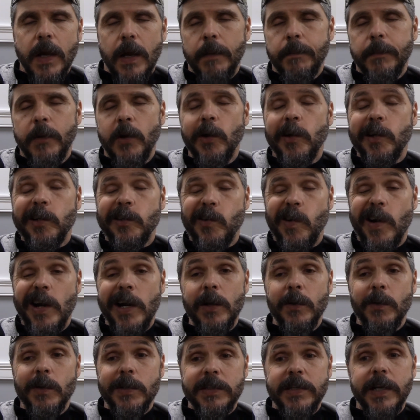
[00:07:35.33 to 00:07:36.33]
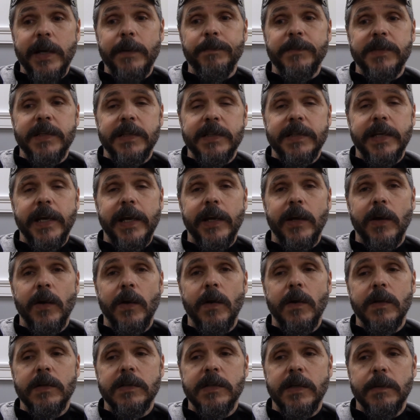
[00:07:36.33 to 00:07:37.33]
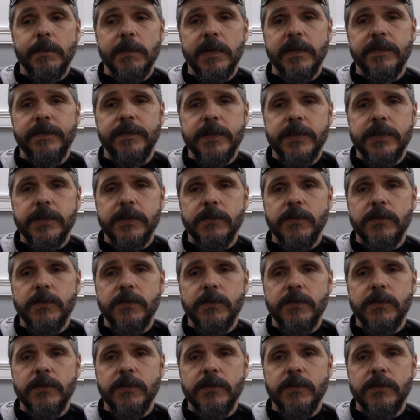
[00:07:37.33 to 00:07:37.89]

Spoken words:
going to try to attempt to take her on some of the fishing